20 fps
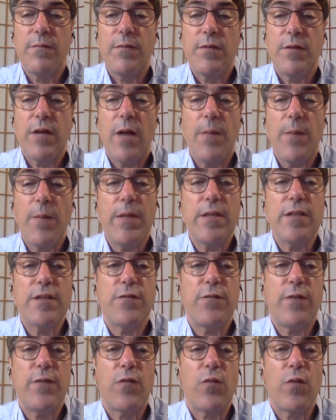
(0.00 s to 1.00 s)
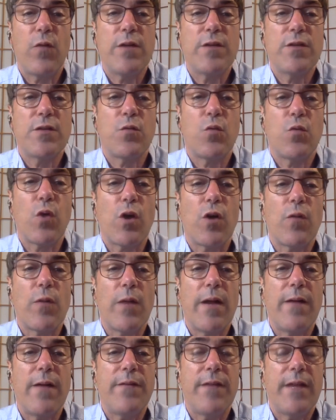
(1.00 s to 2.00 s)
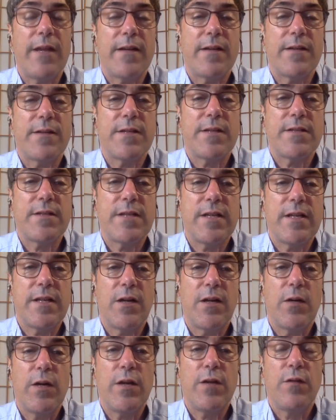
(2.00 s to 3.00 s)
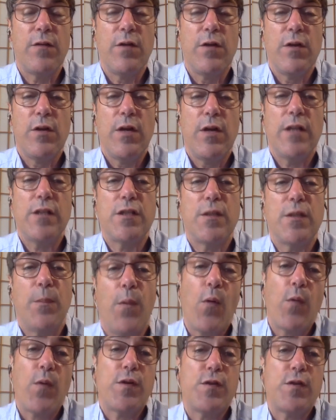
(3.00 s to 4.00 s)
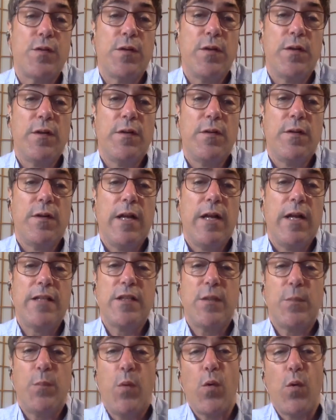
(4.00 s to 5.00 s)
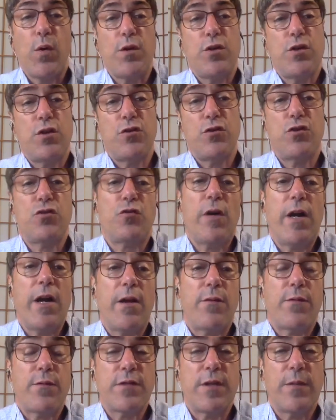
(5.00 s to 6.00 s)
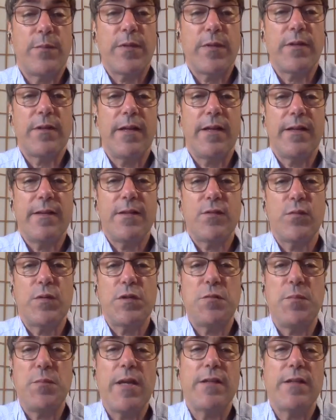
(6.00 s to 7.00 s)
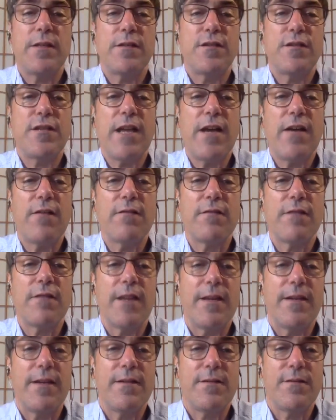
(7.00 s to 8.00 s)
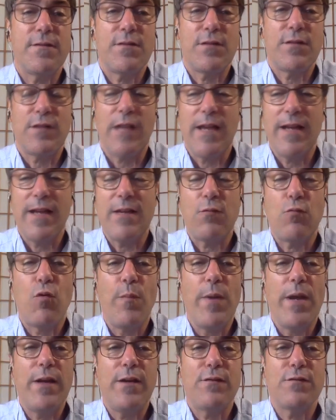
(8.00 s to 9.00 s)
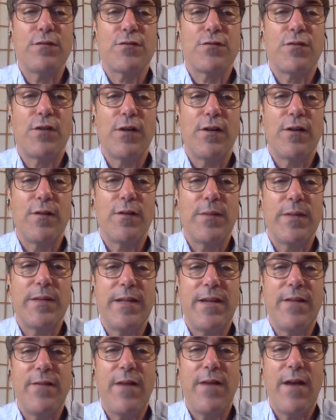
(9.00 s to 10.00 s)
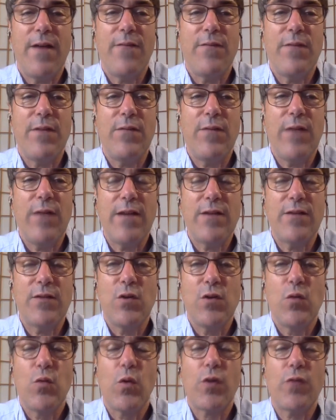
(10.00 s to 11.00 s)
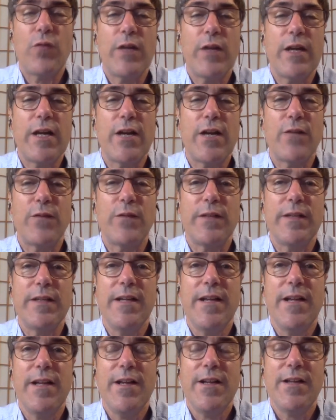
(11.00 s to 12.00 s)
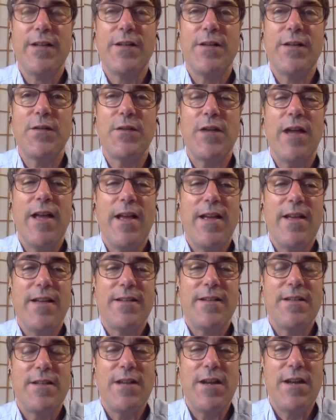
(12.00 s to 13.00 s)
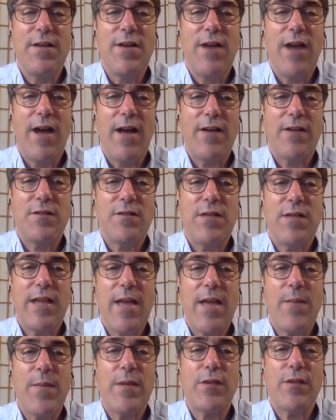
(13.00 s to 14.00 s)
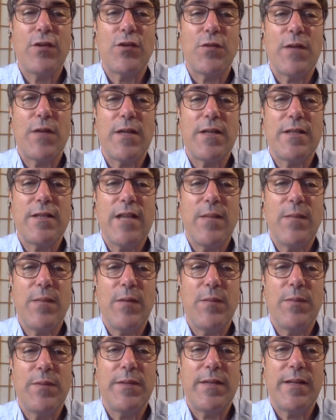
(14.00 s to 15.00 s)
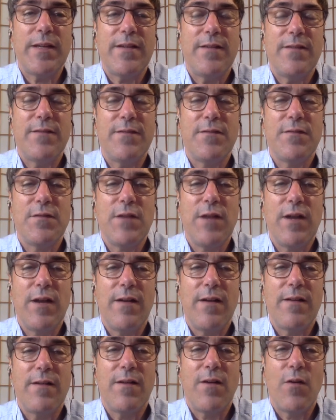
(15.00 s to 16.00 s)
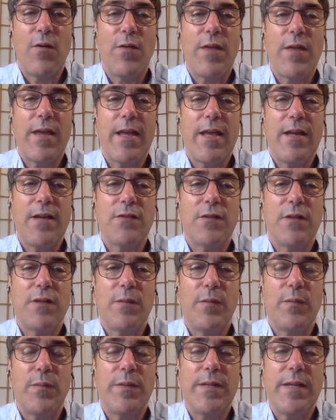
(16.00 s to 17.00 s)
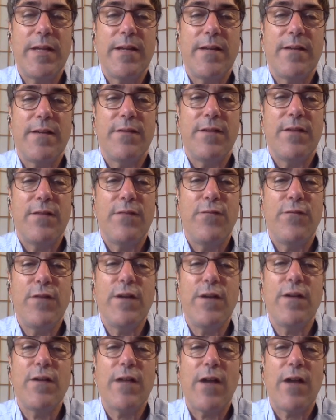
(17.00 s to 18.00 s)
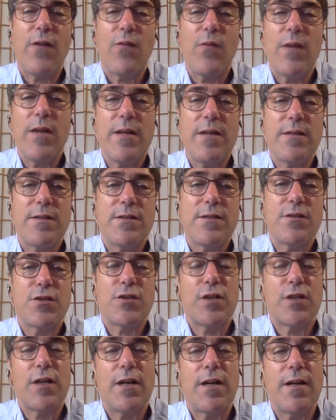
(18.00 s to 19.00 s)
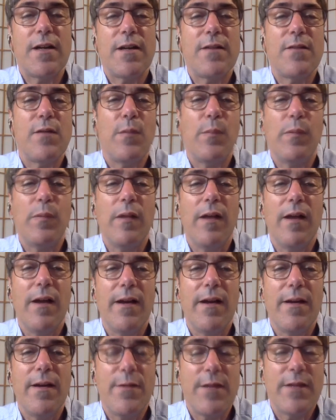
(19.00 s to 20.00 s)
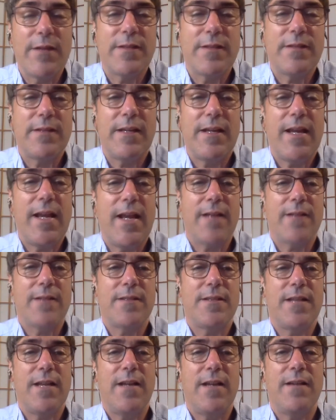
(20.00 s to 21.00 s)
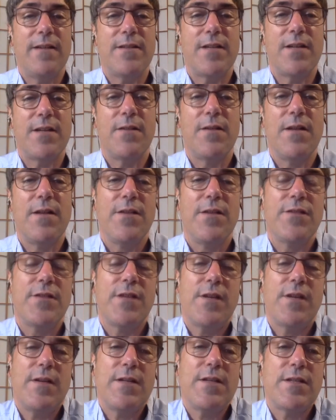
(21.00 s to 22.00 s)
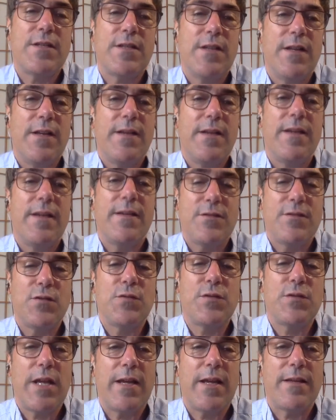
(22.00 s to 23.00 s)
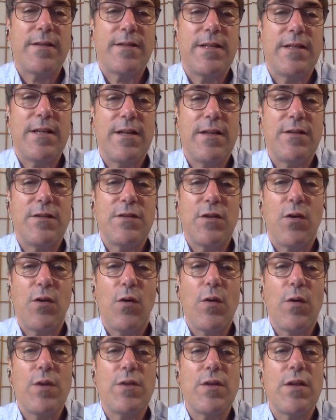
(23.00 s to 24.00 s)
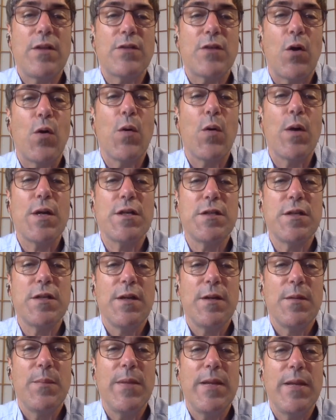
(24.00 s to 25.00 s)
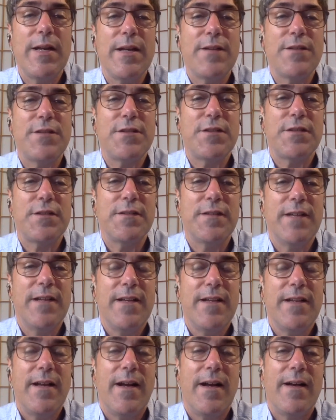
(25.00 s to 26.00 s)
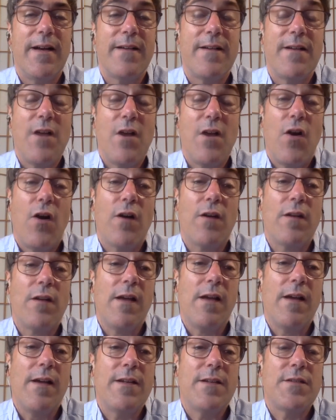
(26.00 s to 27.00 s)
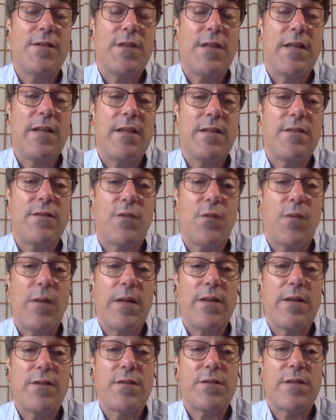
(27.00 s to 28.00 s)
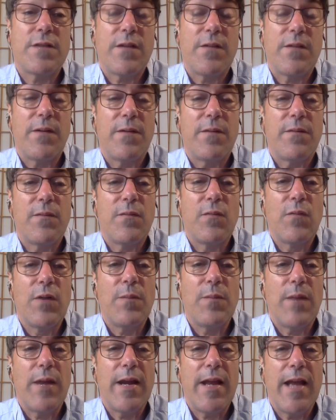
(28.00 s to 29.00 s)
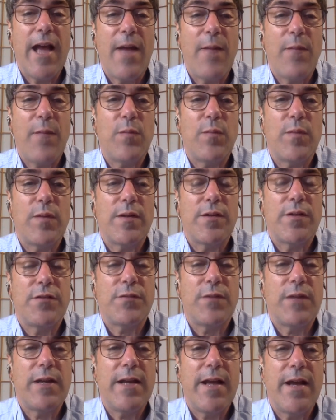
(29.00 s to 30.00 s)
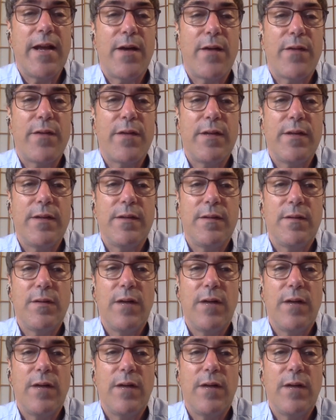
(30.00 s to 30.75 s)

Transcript: companies have found ways to work around that because they say, it supports it supports strength or something like this, which makes it sound like it will make you stronger. But they've had to work very carefully to they can't make the direct statement, but they can, or they get in trouble. But they've figured out ways to try to imply things that they can't state. So it's, as you say, it has always been an issue. Online it is quite interesting what might happen, because right now the